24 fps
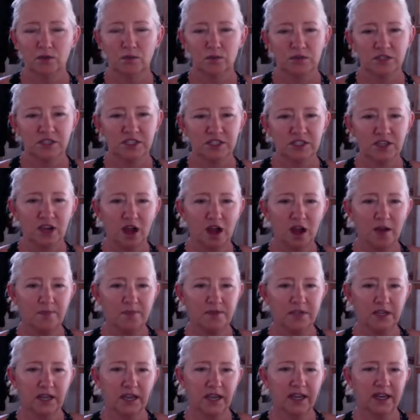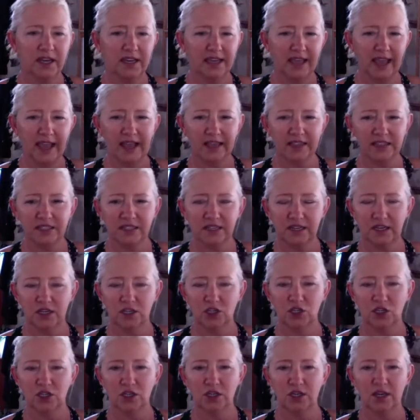stopped at a gas
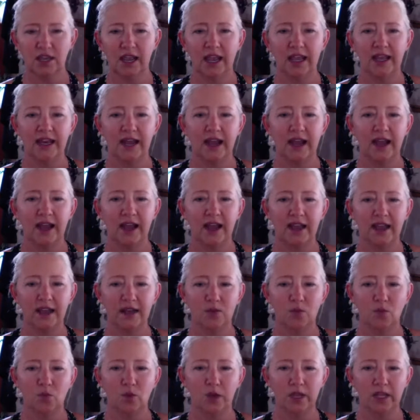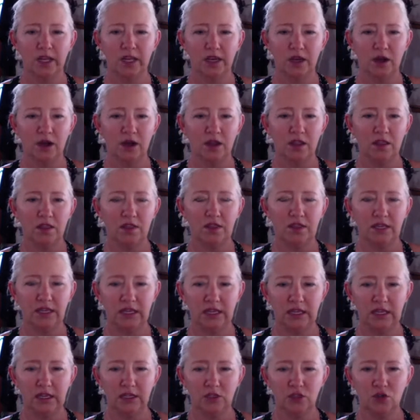station, and I went on
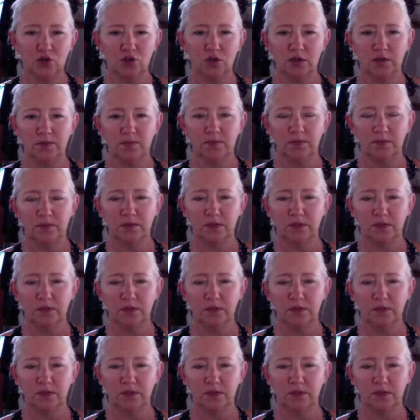the trip.